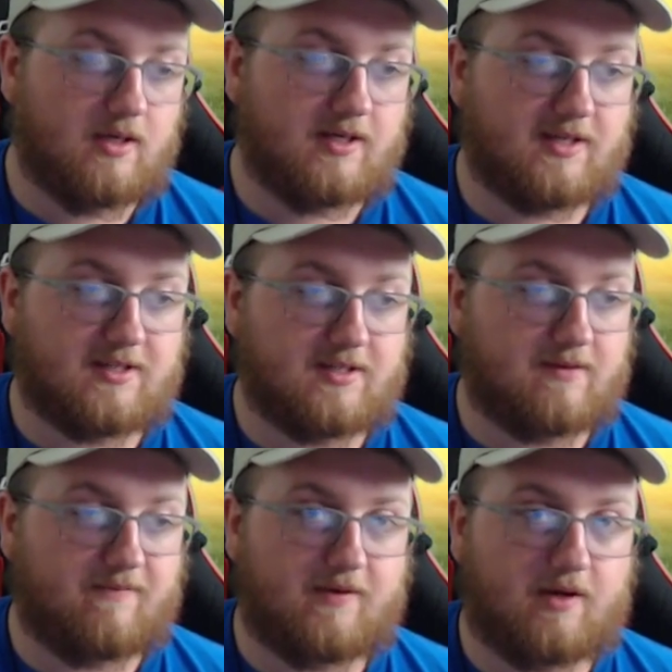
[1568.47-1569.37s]
get to
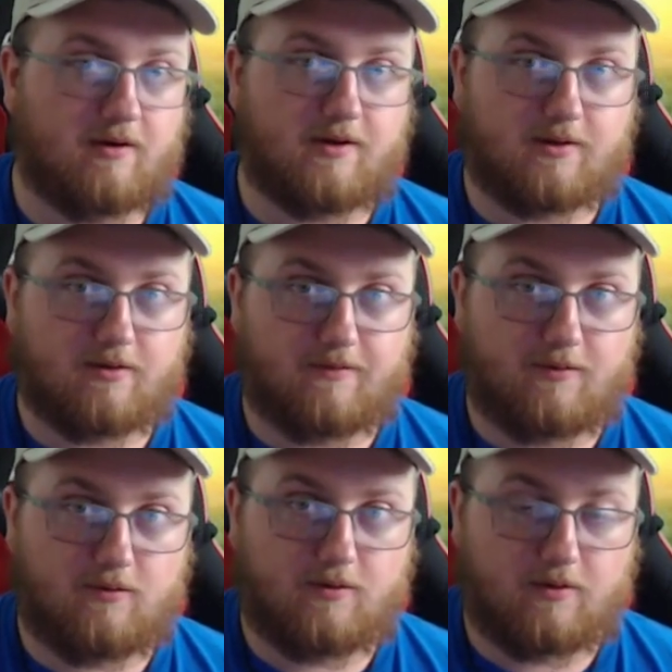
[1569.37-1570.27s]
veer into the
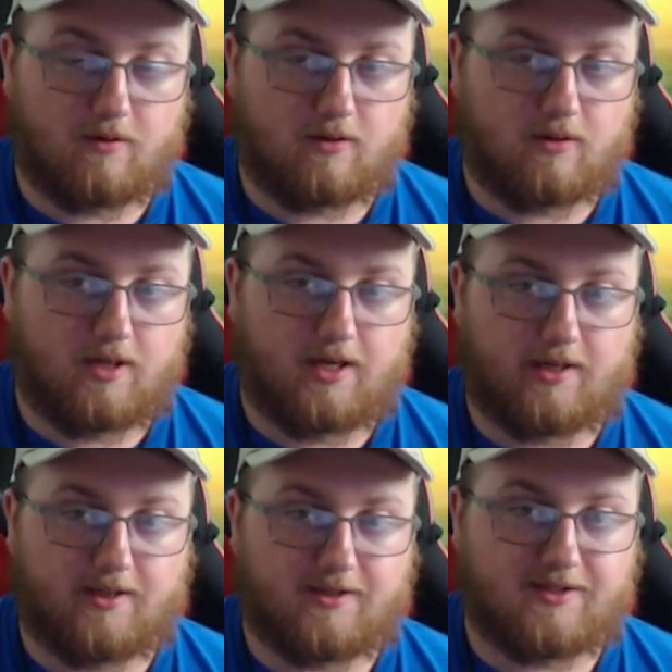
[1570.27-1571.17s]
future
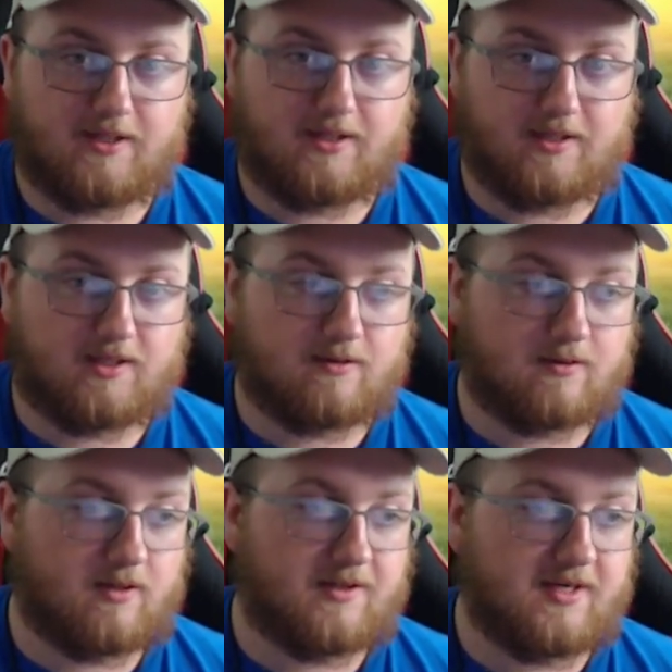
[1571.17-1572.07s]
and see that this was
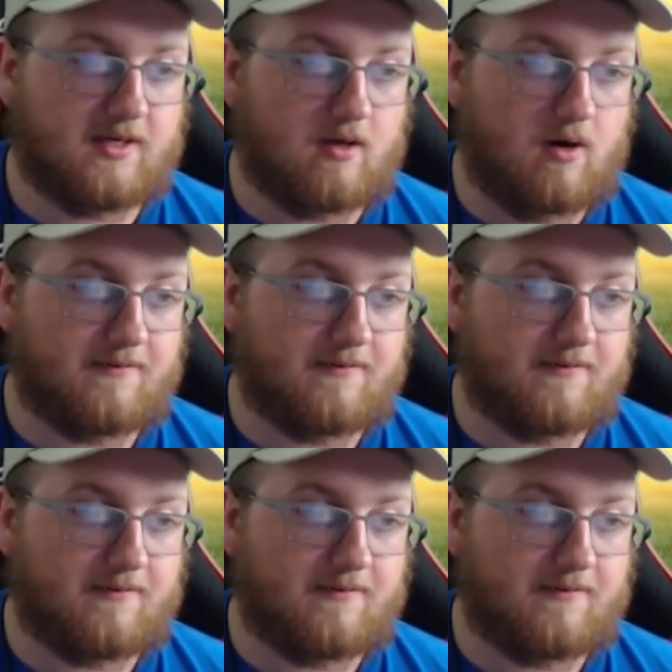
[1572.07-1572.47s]
going to take off.